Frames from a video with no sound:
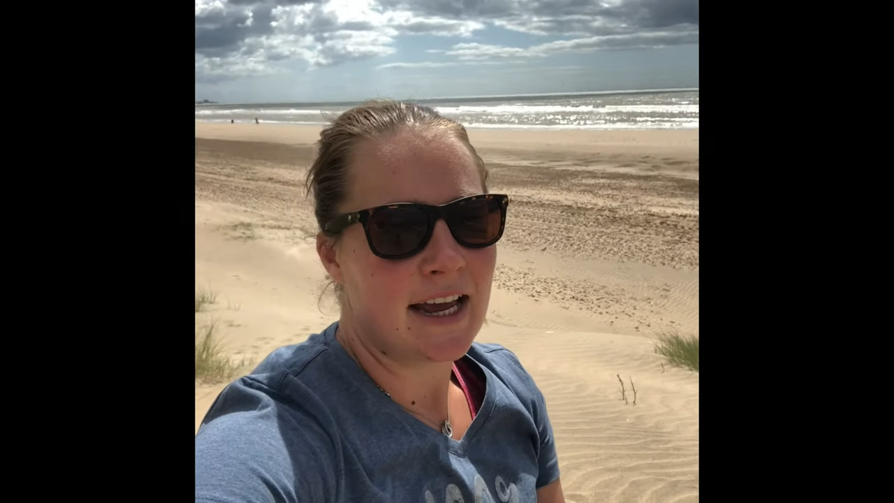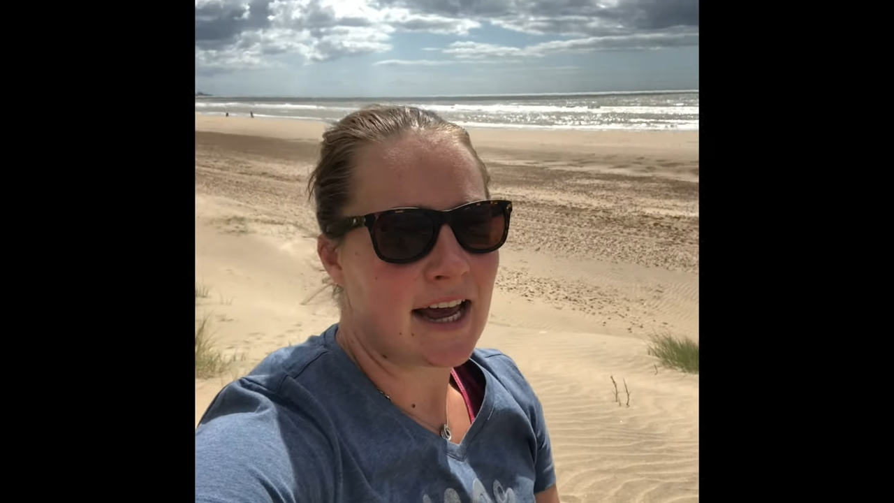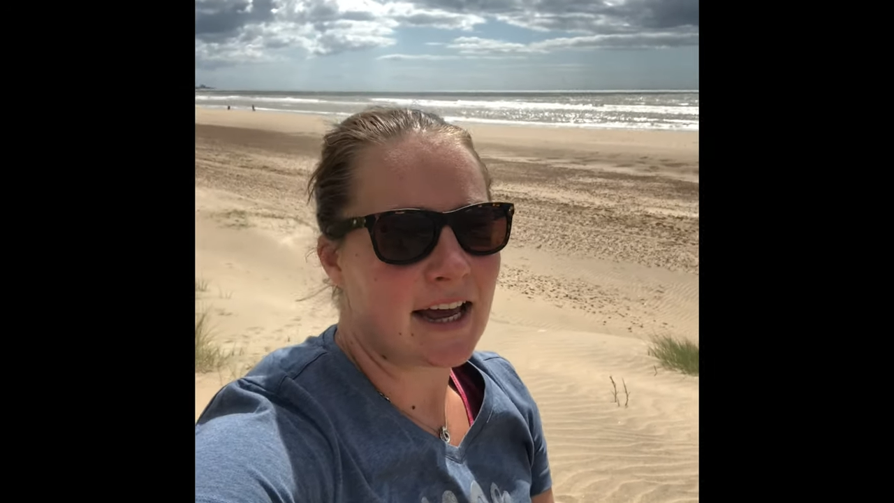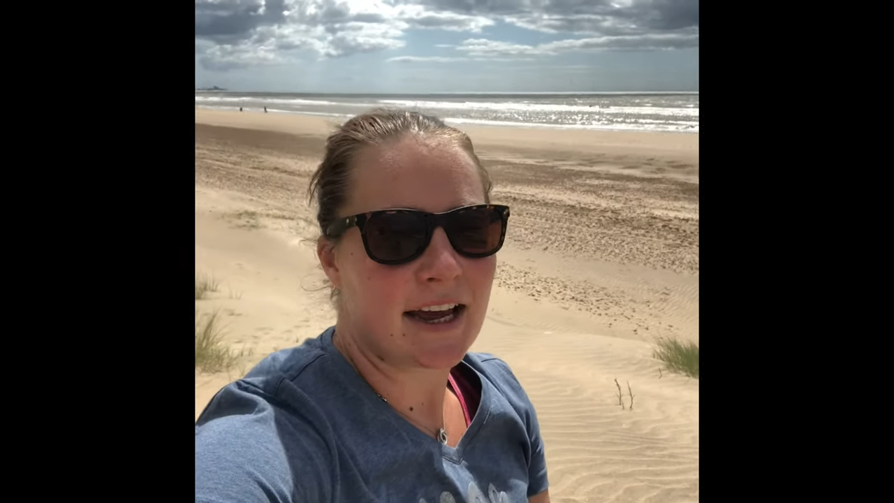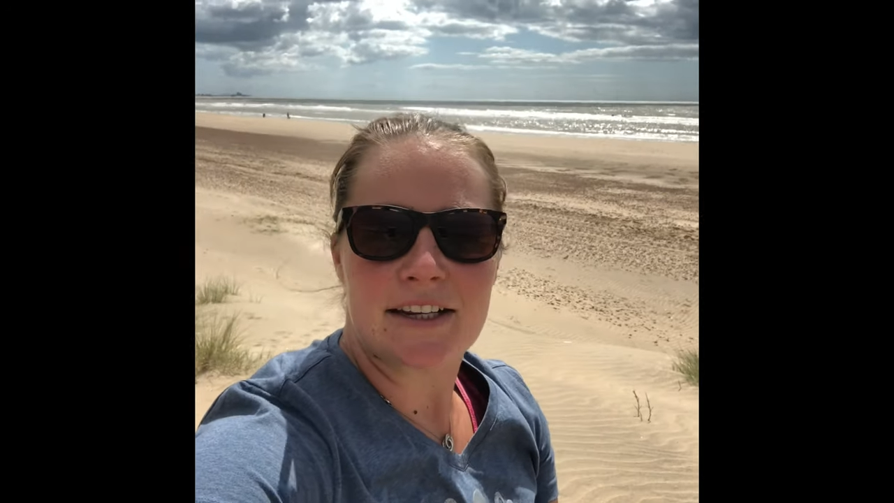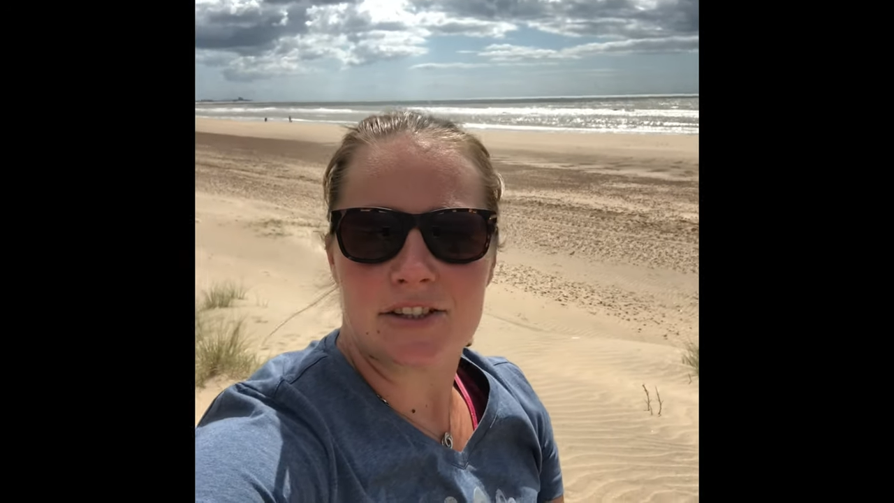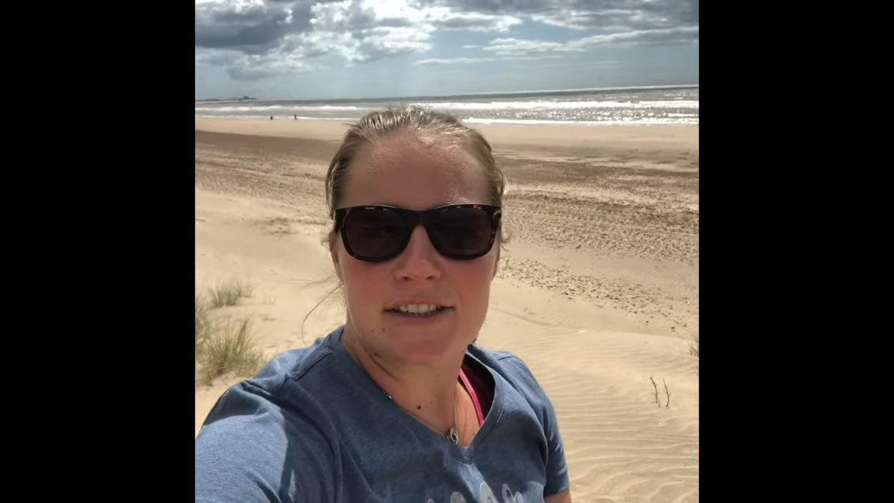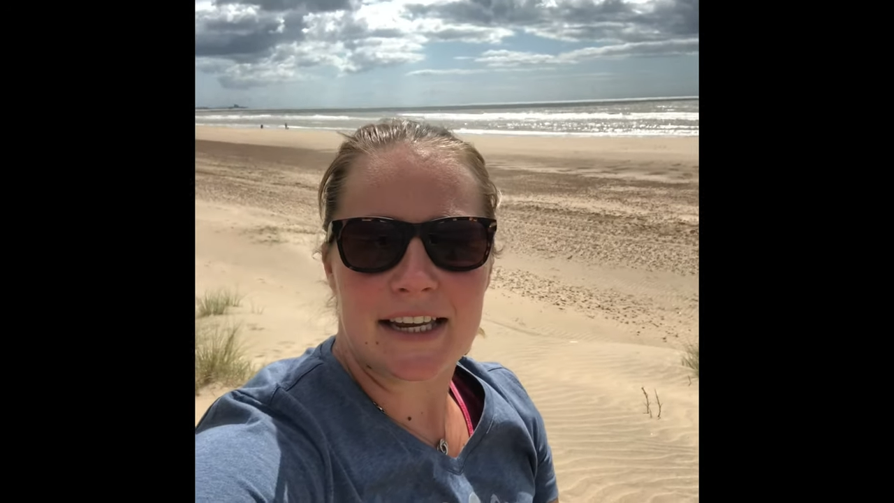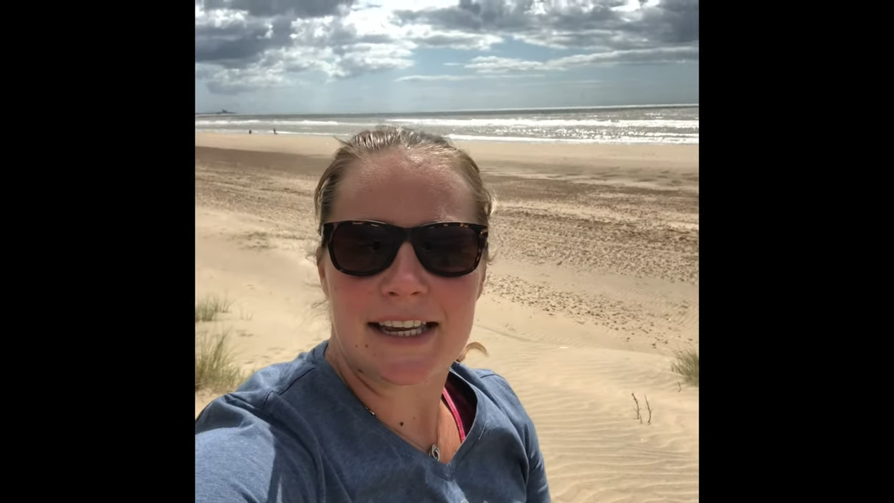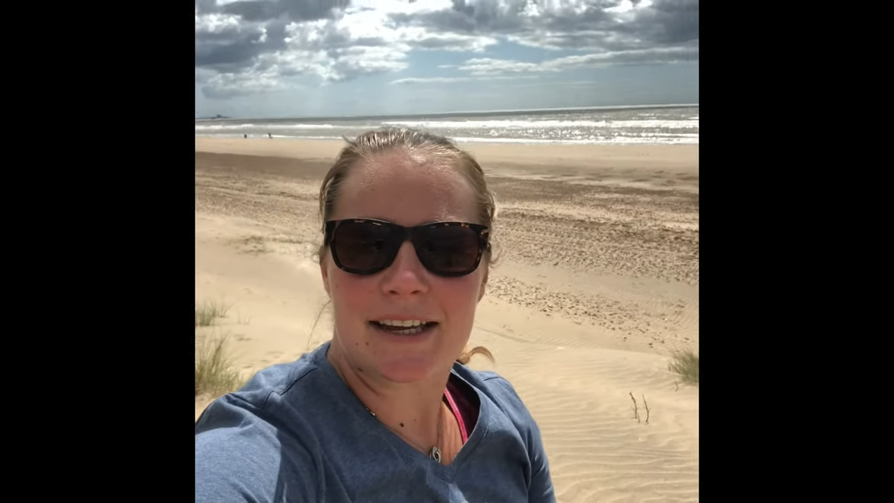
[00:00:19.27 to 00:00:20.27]
I do
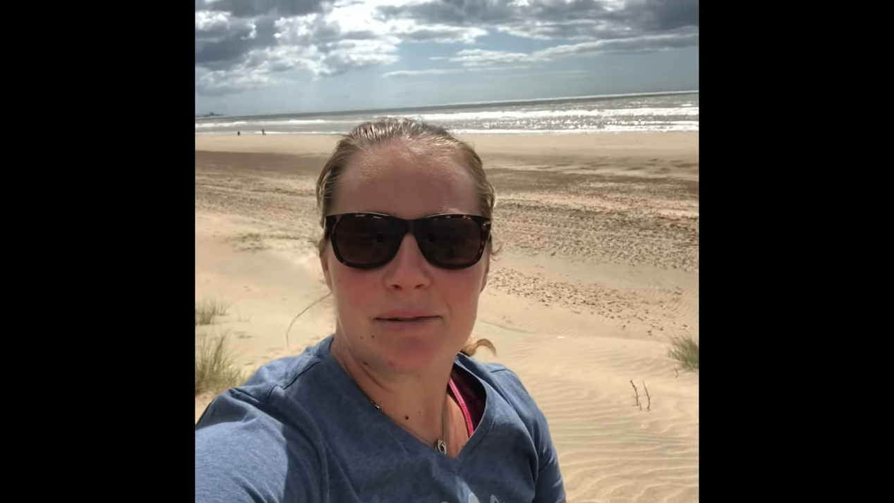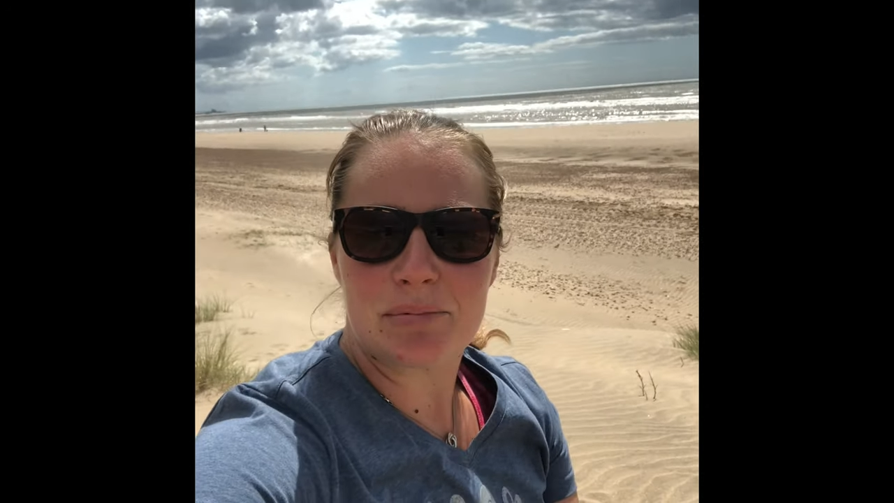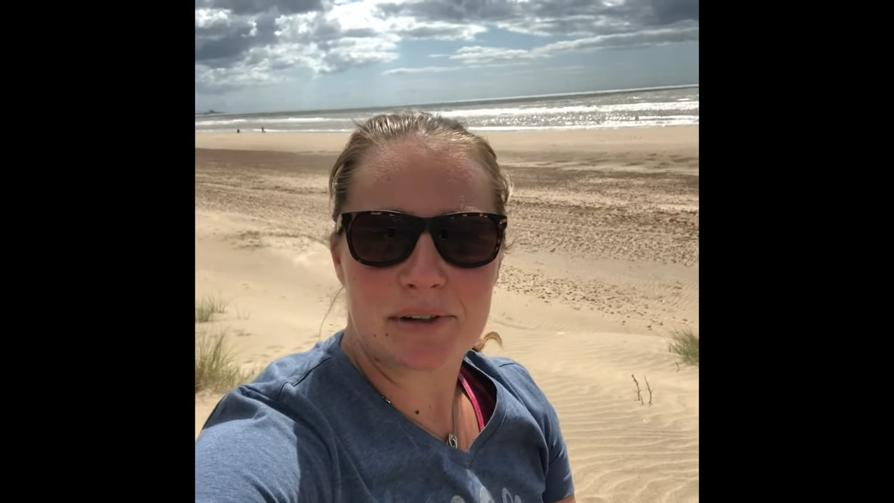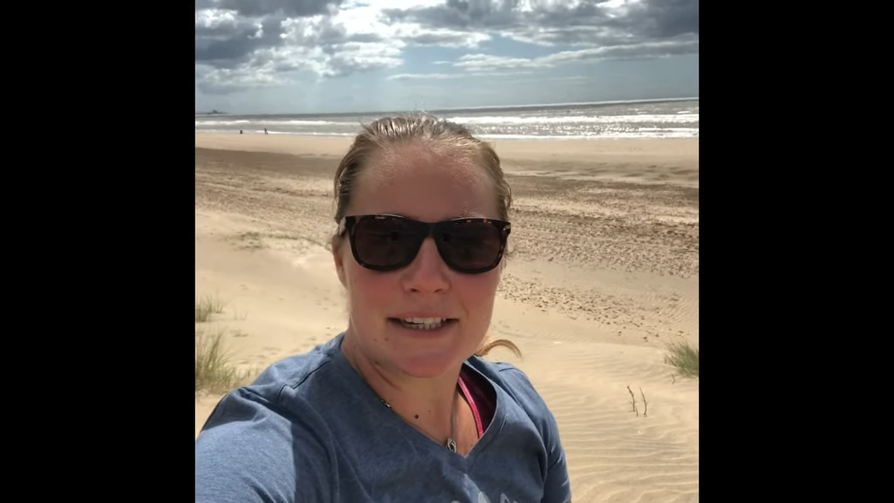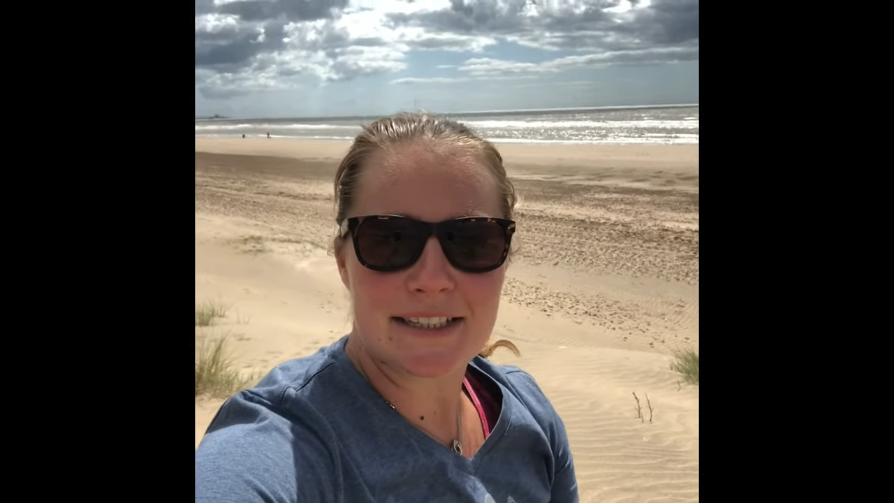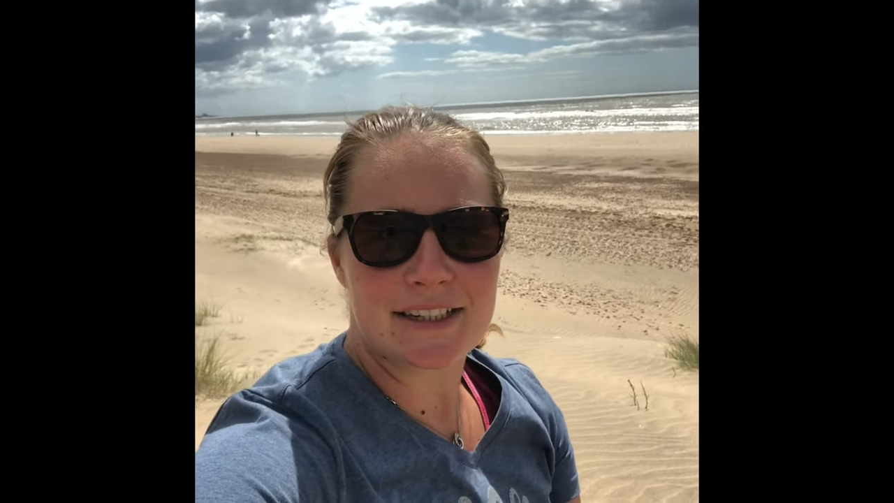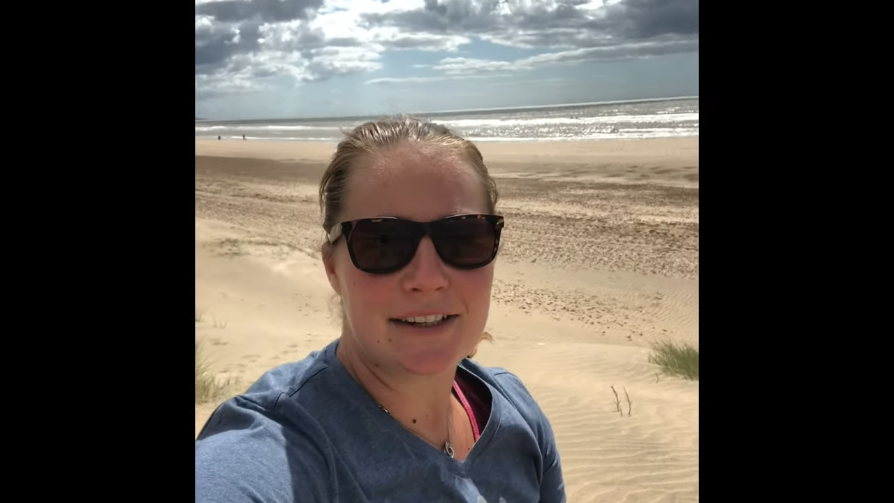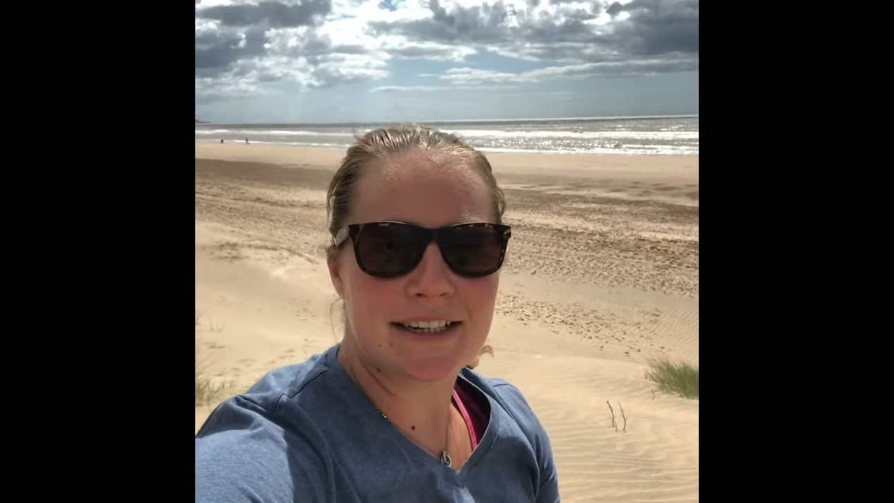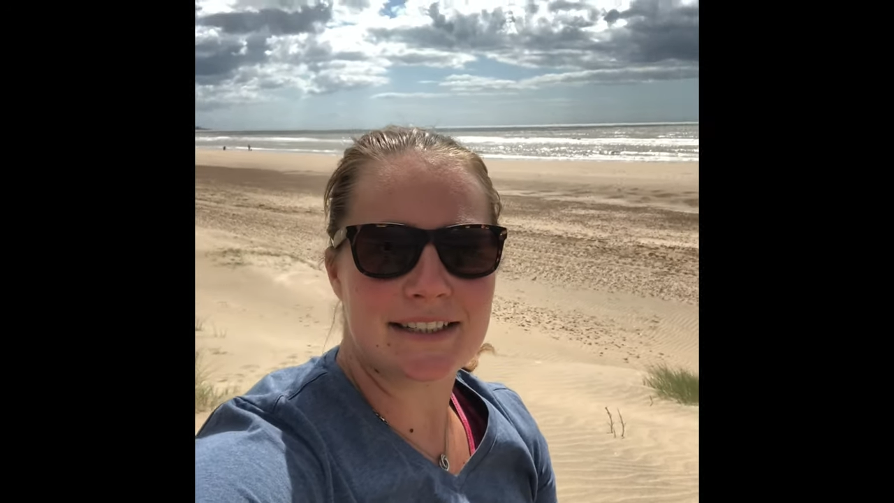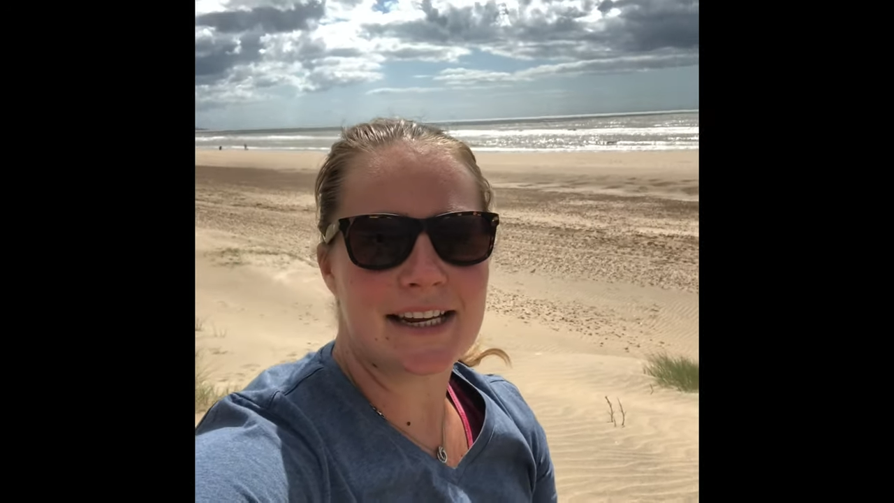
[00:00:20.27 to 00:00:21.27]
take it pretty
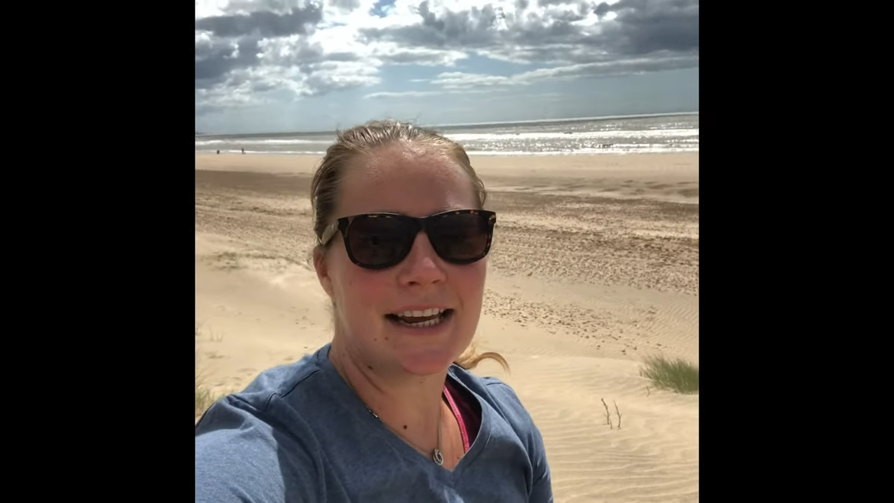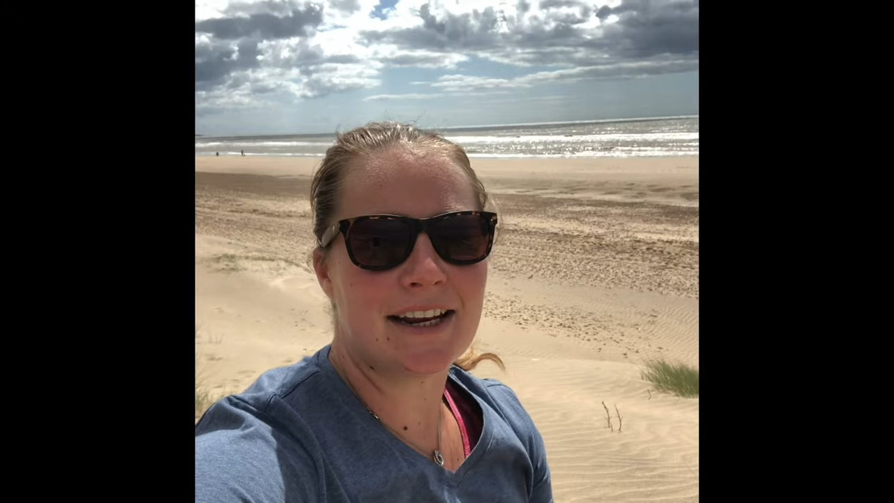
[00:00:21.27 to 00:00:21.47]
seriously,